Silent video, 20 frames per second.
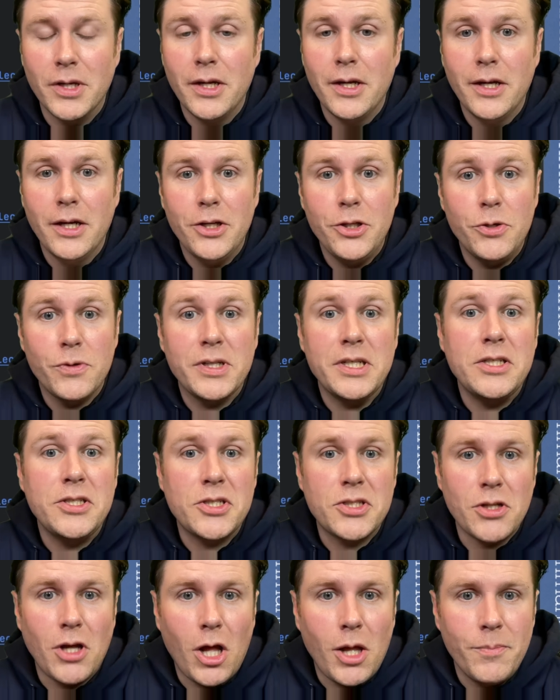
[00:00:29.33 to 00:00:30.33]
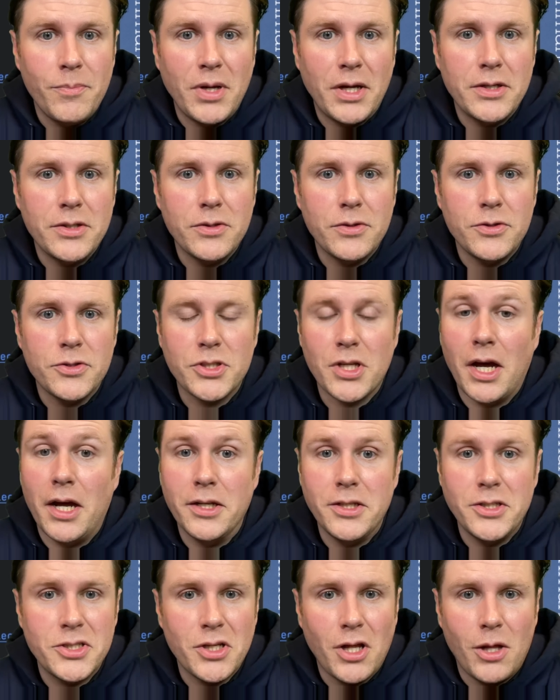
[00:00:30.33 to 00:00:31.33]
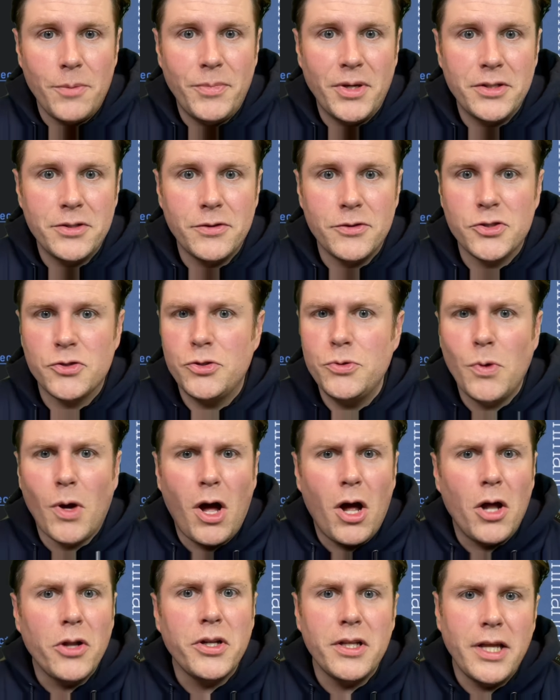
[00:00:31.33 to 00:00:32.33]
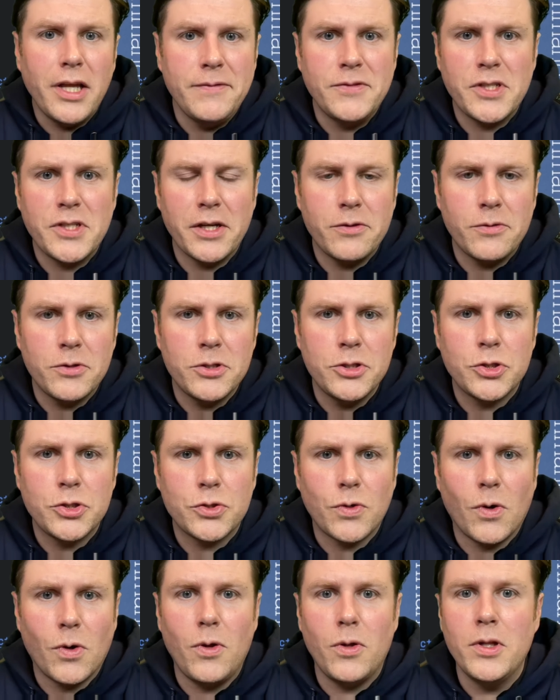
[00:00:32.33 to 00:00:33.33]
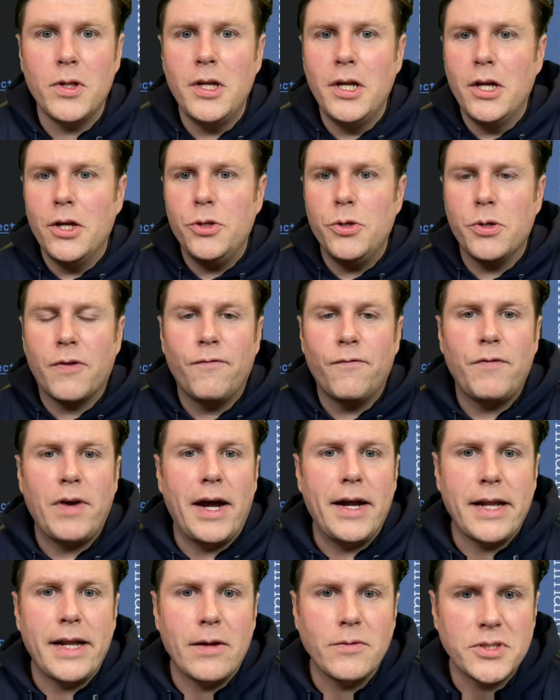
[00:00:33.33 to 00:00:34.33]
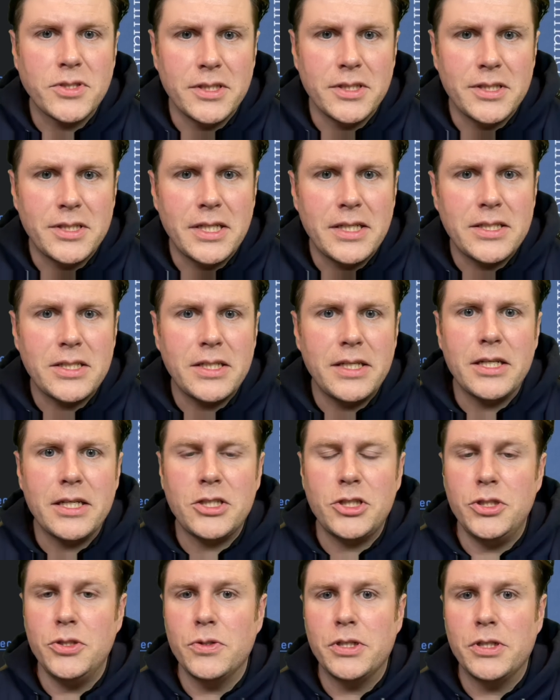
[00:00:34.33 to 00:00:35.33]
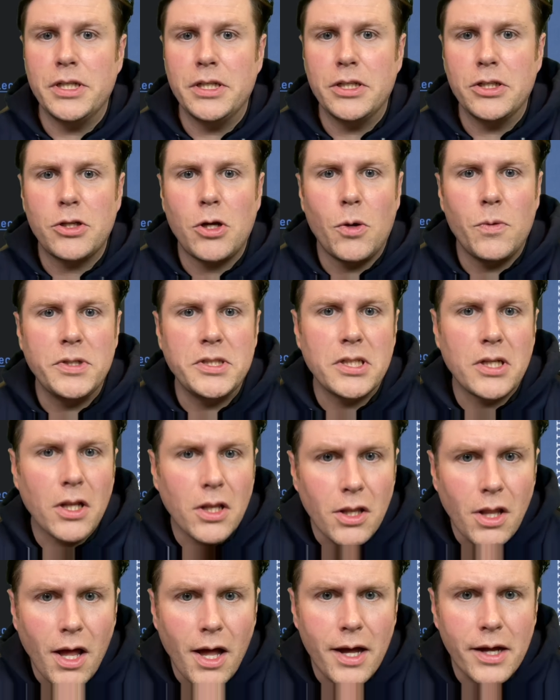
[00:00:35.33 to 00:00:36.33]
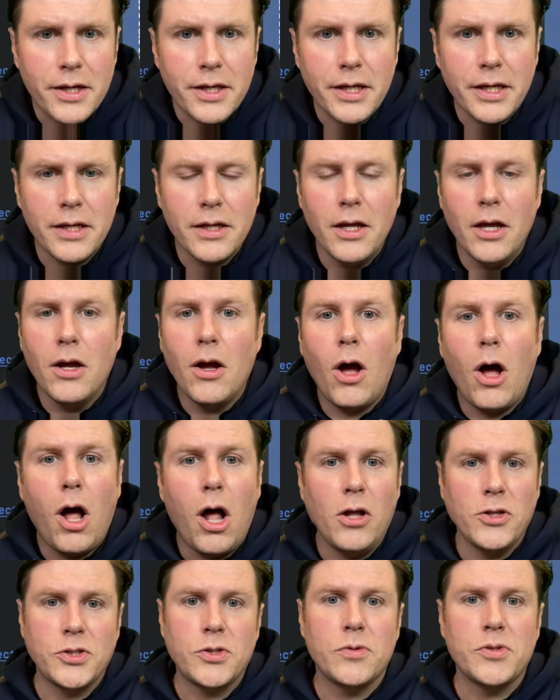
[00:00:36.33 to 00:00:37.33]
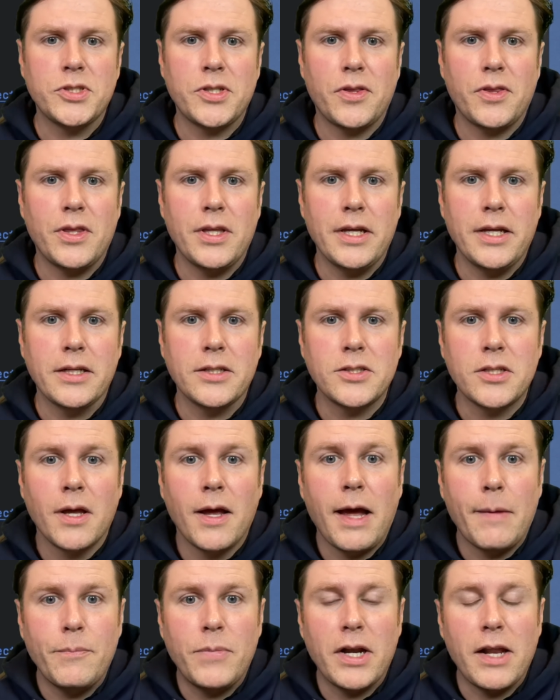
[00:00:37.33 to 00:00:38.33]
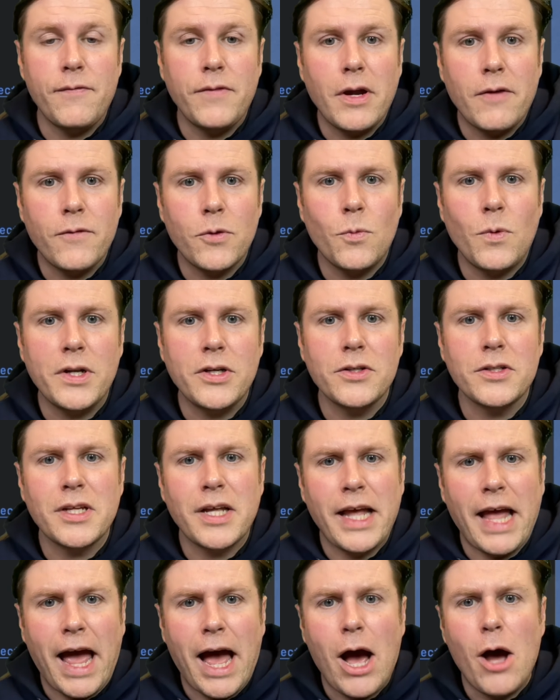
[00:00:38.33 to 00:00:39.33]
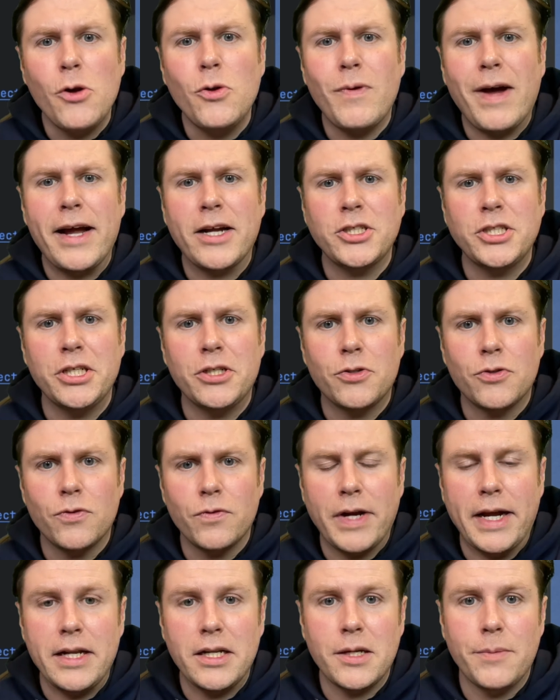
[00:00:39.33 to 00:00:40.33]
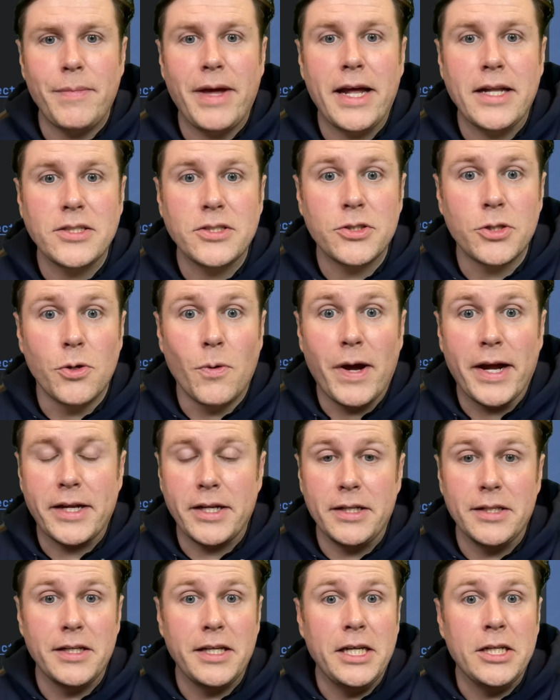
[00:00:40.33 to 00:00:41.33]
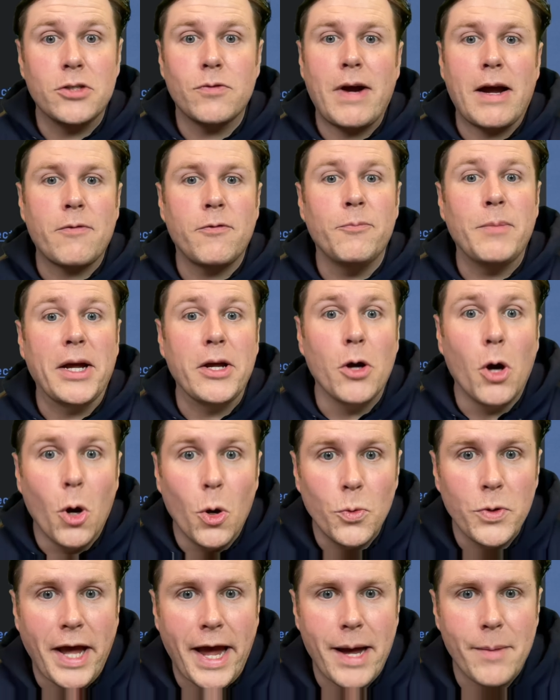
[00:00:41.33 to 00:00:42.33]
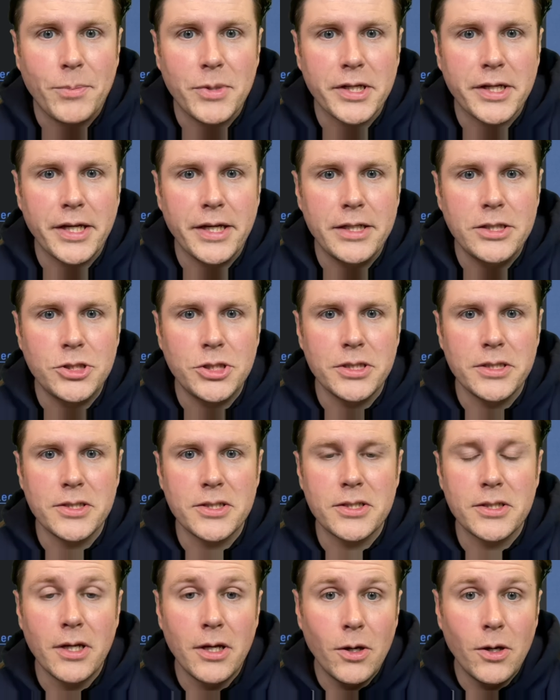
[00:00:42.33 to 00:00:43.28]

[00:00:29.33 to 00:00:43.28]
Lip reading: You can install bundles, uninstall bundles, do all the lifecycle control. You can find out statistics, you can go into logging, all sorts of things. But have you ever wondered, how do I actually create commands so I can interact with my own applications?